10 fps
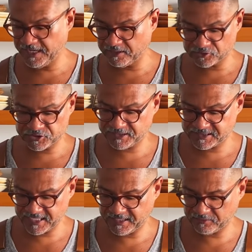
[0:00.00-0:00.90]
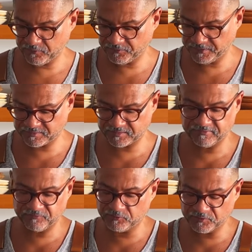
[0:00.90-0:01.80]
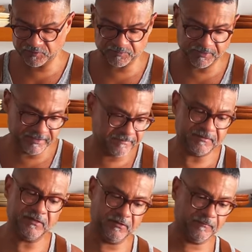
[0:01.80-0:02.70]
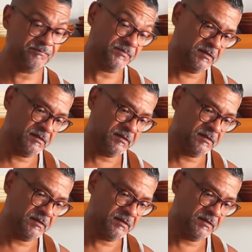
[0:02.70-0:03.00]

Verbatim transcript: allergy attack with like sniffles, but you know,